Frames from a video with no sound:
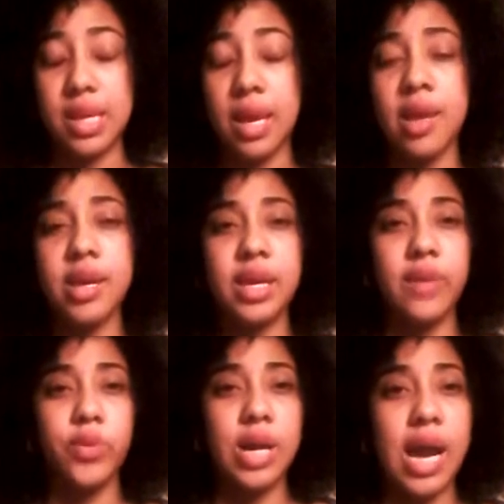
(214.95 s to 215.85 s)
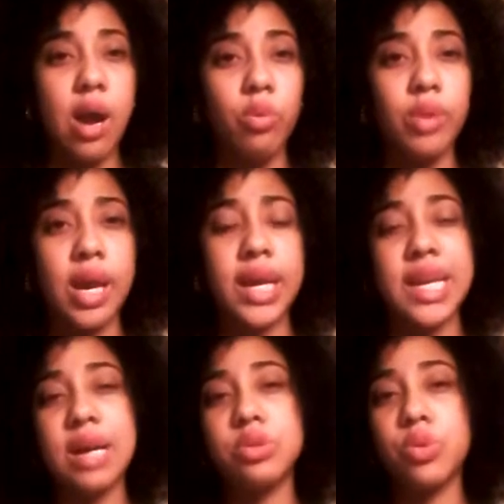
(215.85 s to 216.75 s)
They gave you an outline,
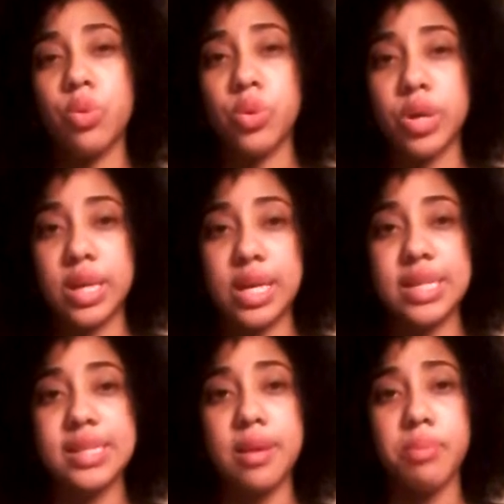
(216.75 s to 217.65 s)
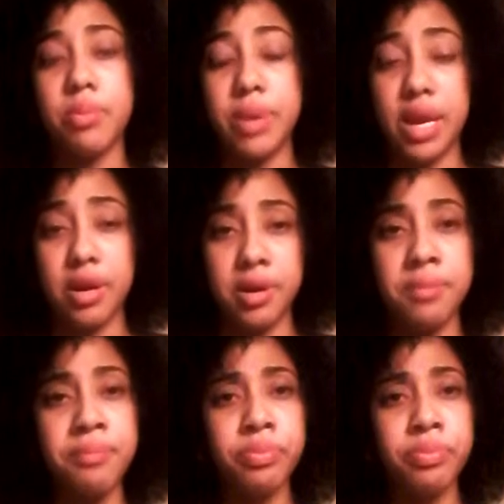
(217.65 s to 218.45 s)
how to organize it and prepare,